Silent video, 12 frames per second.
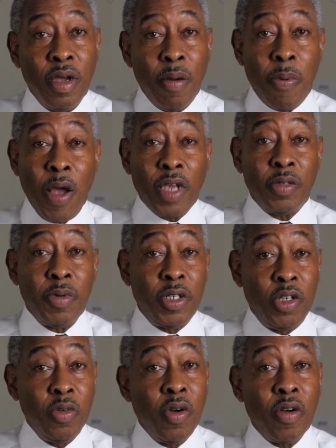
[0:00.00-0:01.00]

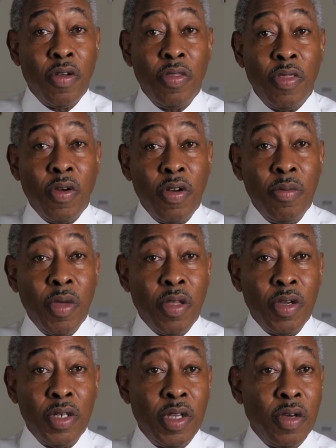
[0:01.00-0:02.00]
Approximately 230
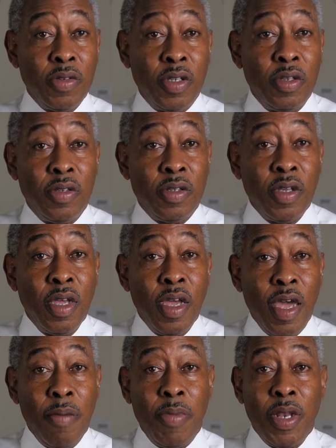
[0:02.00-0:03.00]
million doses
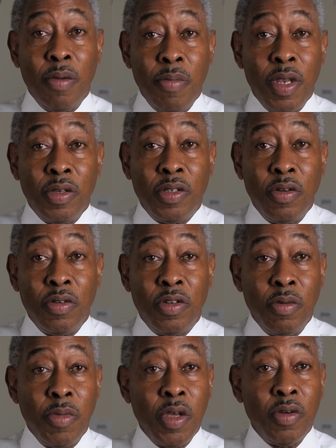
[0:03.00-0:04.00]
have been administered
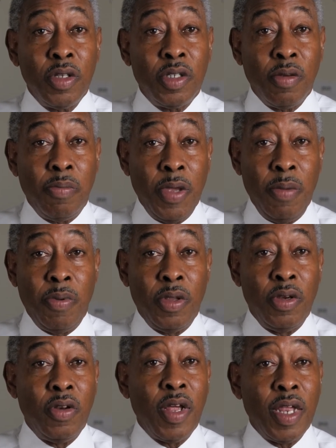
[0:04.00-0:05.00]
to millions of people
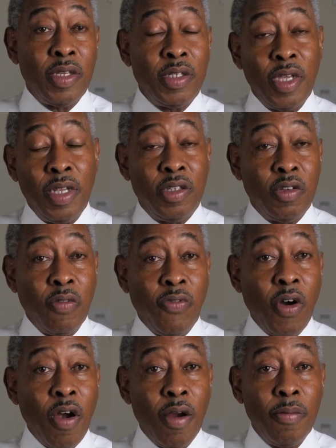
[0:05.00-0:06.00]
in the United States so
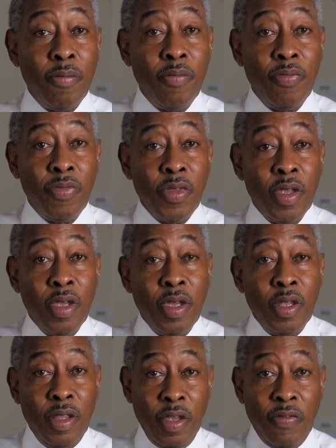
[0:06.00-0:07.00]
far.
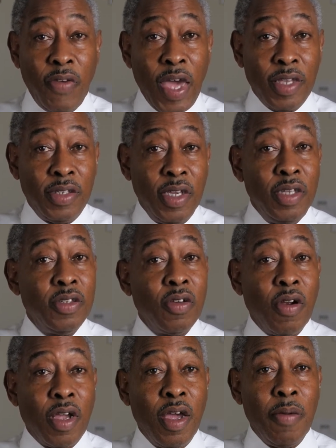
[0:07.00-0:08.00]
These vaccines
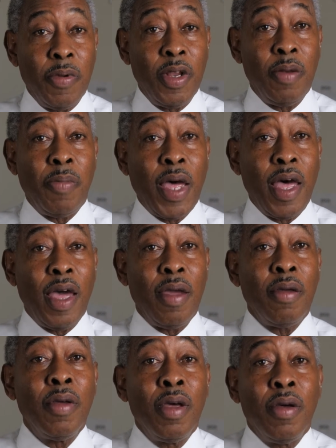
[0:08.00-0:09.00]
are accompanied
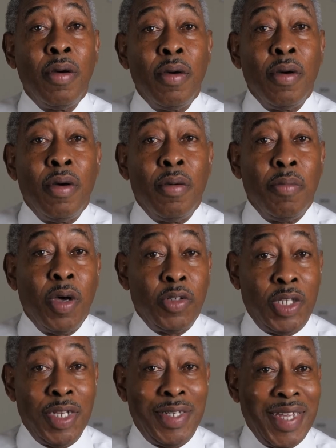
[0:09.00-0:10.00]
by
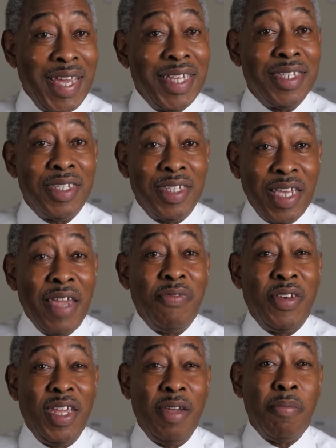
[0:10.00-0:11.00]
most intense
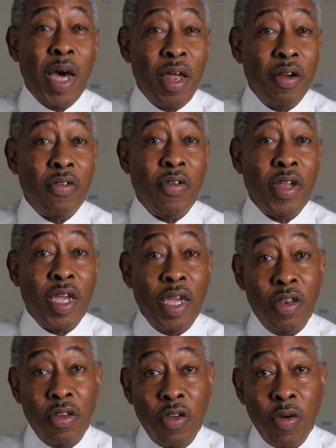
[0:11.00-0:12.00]
safety monitoring
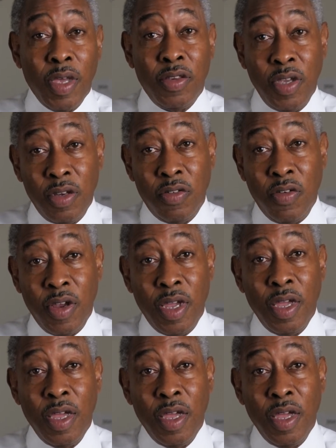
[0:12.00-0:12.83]
in U.S. history,